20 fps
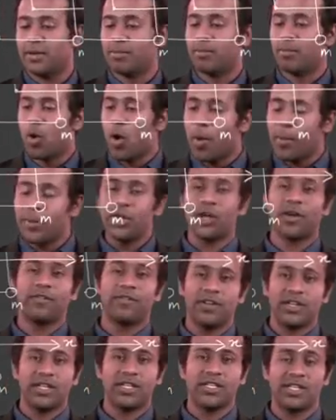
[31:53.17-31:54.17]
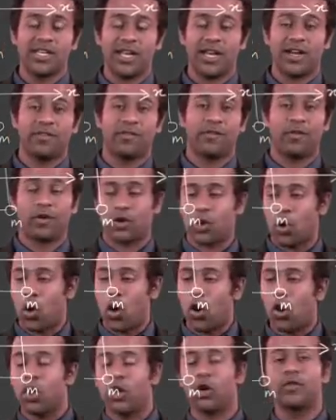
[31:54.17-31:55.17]
the moment of inertia for
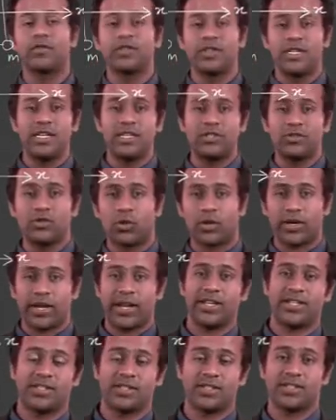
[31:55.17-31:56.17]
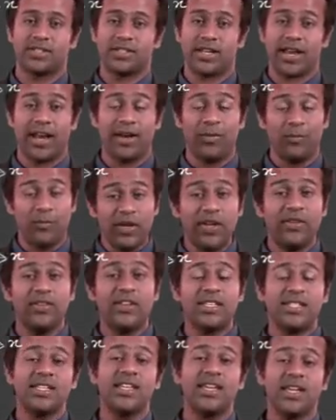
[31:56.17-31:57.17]
all of these rotations, and we
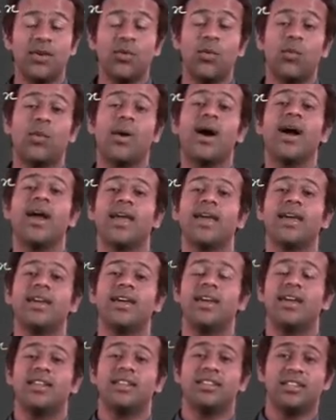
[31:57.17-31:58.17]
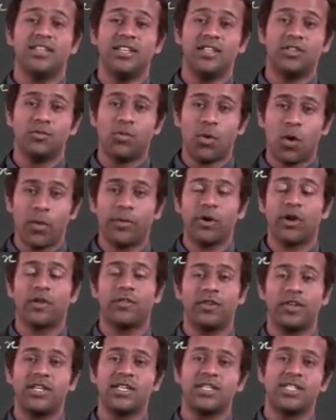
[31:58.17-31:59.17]
will see why these moment
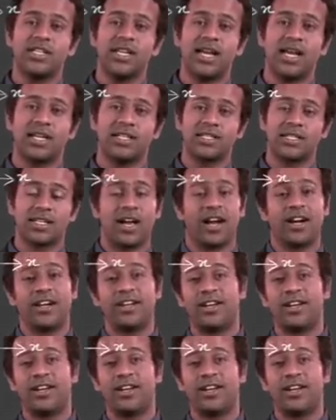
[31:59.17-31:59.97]
of inertias are